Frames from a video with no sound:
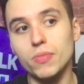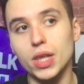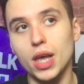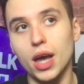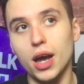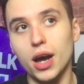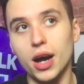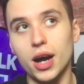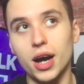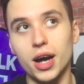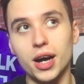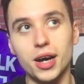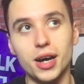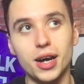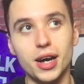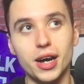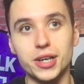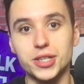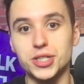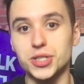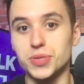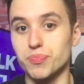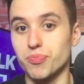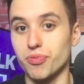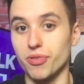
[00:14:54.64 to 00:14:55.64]
a
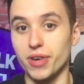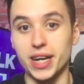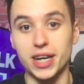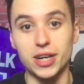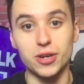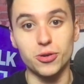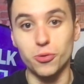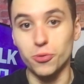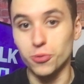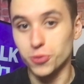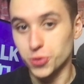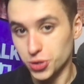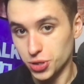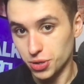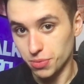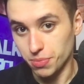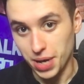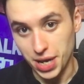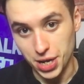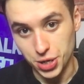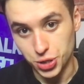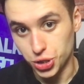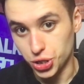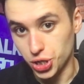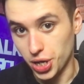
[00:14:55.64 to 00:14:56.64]
spring and autumn
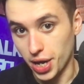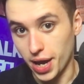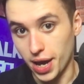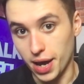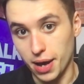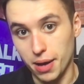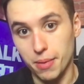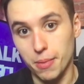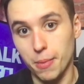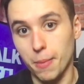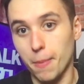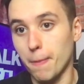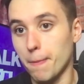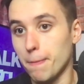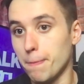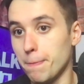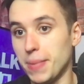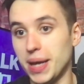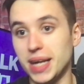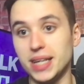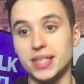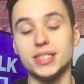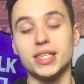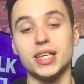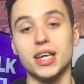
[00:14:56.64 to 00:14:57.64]
each year
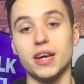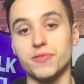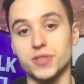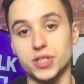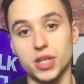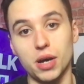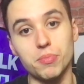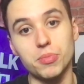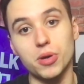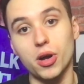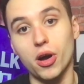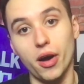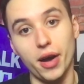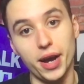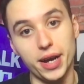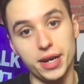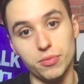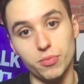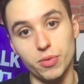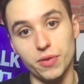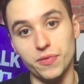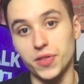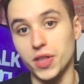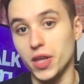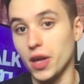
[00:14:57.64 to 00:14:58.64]
meeting of some kind
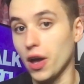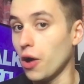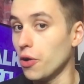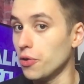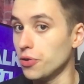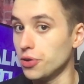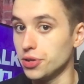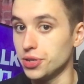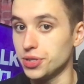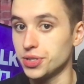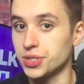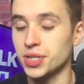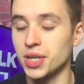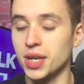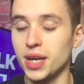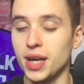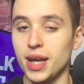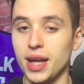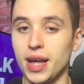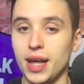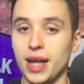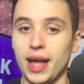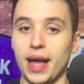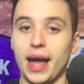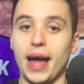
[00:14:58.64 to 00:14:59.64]
with the owners
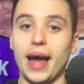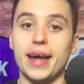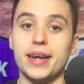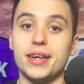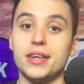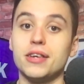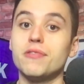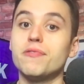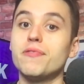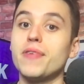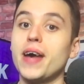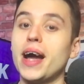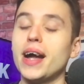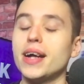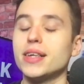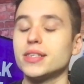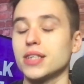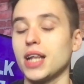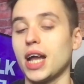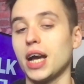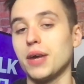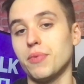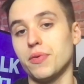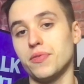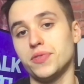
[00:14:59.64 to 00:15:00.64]
and the fans,
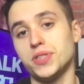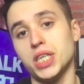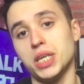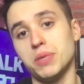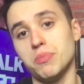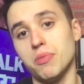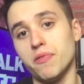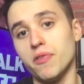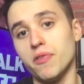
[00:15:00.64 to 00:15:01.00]
like we've seen with